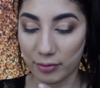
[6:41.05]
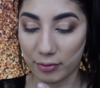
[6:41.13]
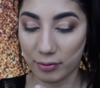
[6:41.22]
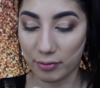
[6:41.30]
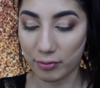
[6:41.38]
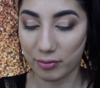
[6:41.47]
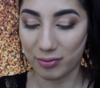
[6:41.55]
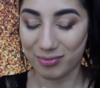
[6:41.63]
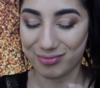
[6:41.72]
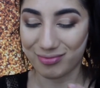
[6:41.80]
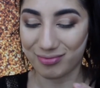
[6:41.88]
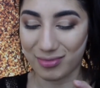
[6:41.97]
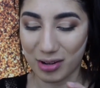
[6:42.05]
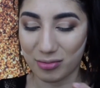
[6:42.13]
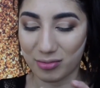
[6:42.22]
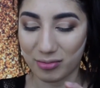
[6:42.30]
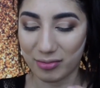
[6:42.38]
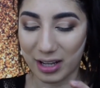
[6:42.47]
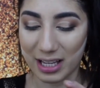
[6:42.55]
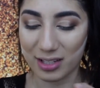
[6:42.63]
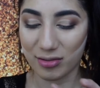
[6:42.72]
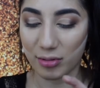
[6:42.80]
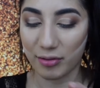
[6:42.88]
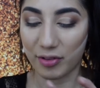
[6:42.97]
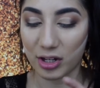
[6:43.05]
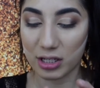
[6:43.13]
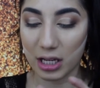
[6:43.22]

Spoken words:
I guess from the first